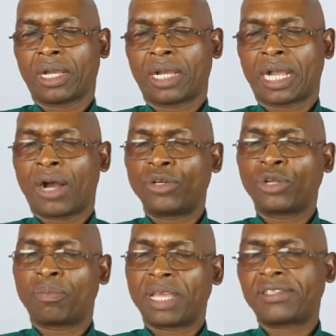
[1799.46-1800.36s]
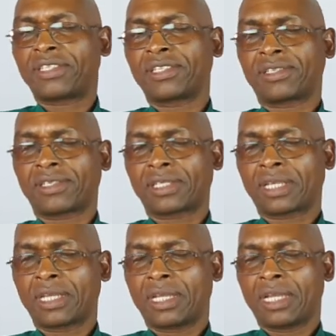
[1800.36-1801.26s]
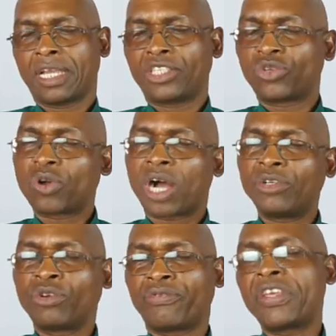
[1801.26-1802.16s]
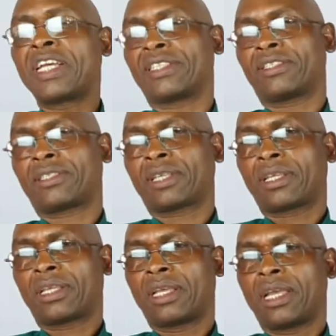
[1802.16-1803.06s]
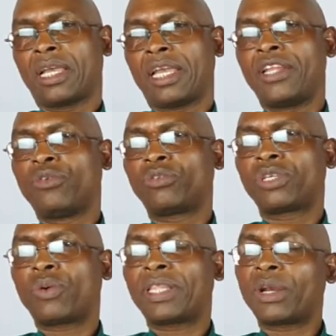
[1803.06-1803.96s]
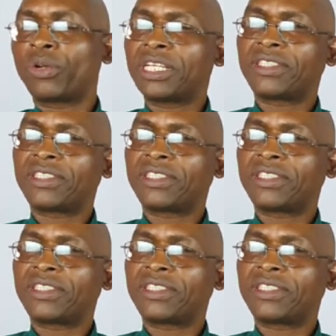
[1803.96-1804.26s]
Count your blessings as you count your fingers. and you see what the Lord has